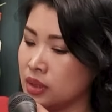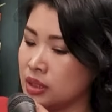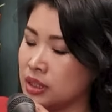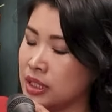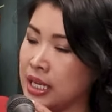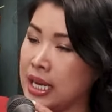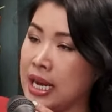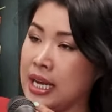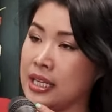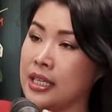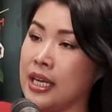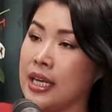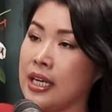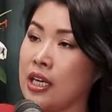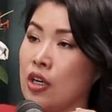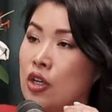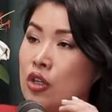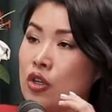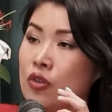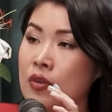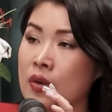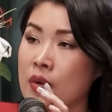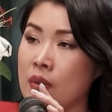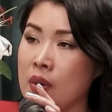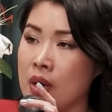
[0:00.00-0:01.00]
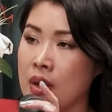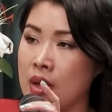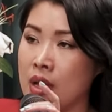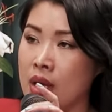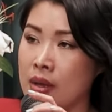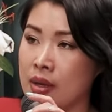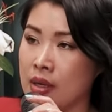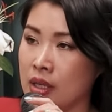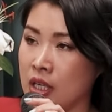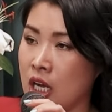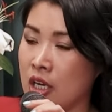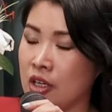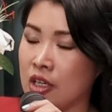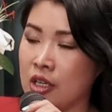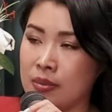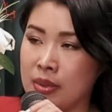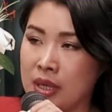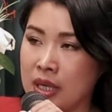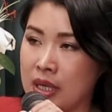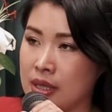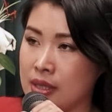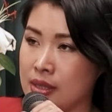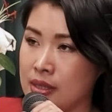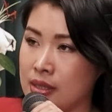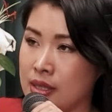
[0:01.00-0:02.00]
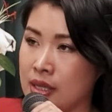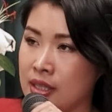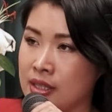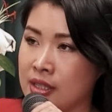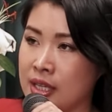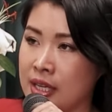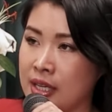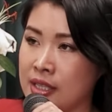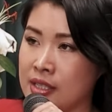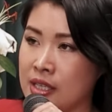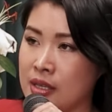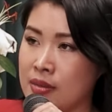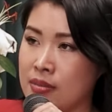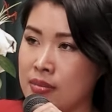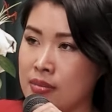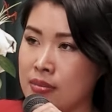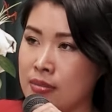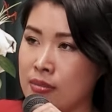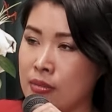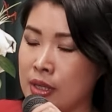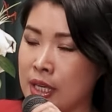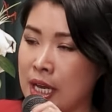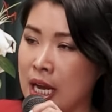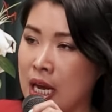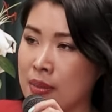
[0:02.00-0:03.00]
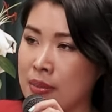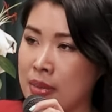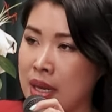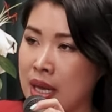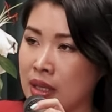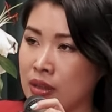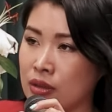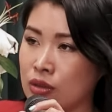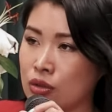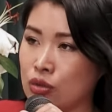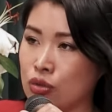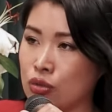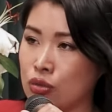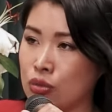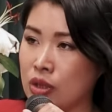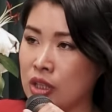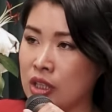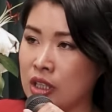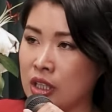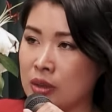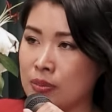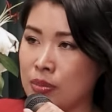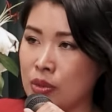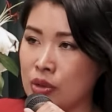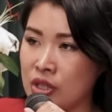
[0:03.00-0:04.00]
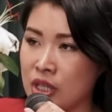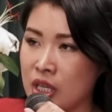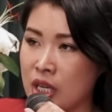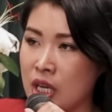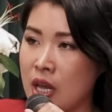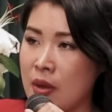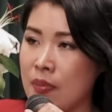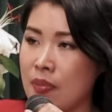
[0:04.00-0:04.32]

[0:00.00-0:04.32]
And she had like a lot of concubines, sexy young men to eat her pussy.